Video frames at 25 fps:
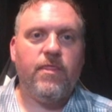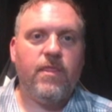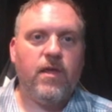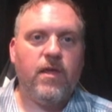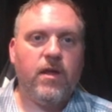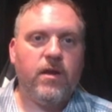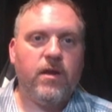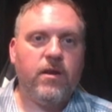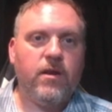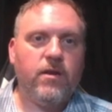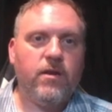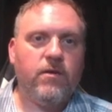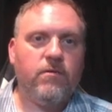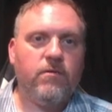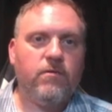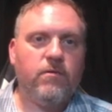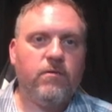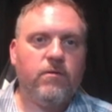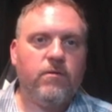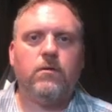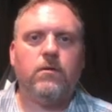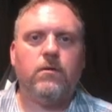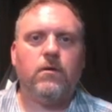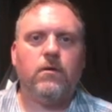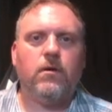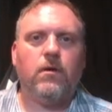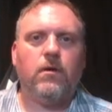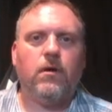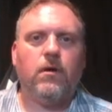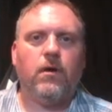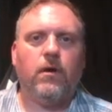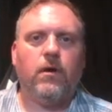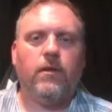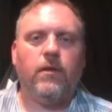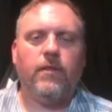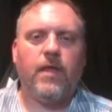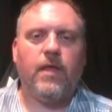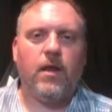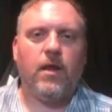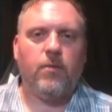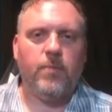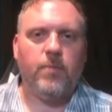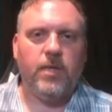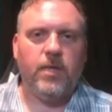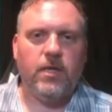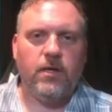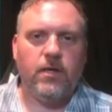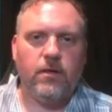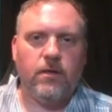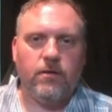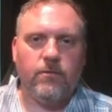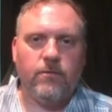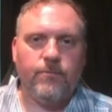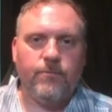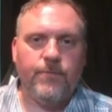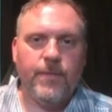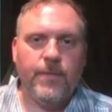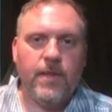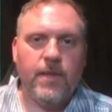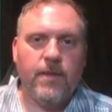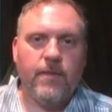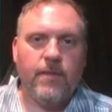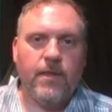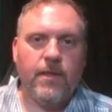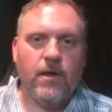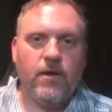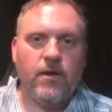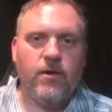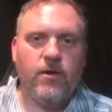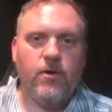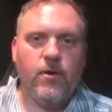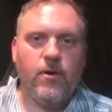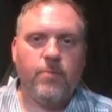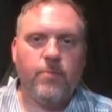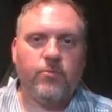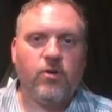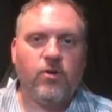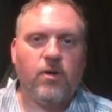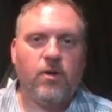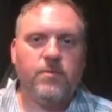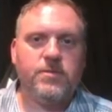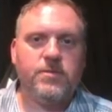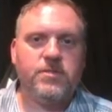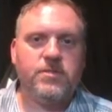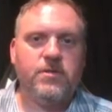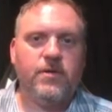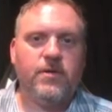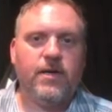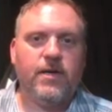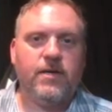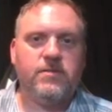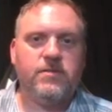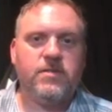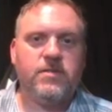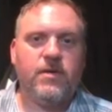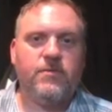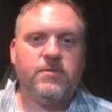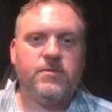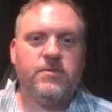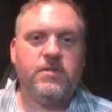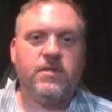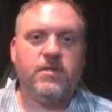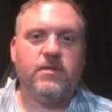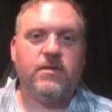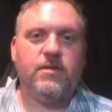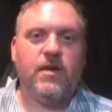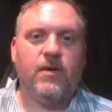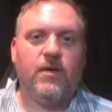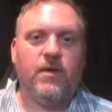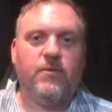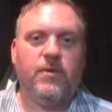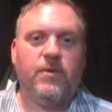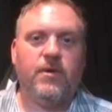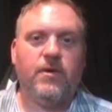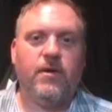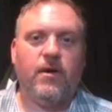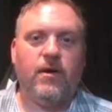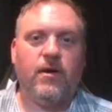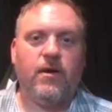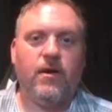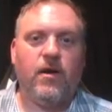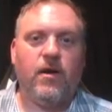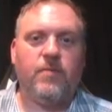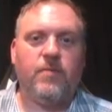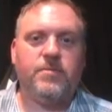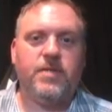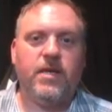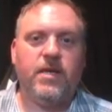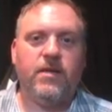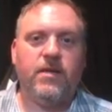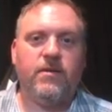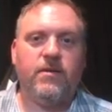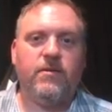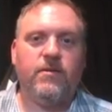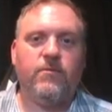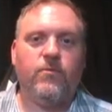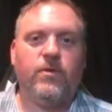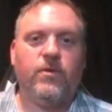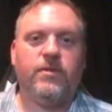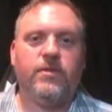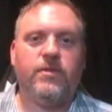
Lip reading: then that'll be it. Now I know I promised you guys I would update what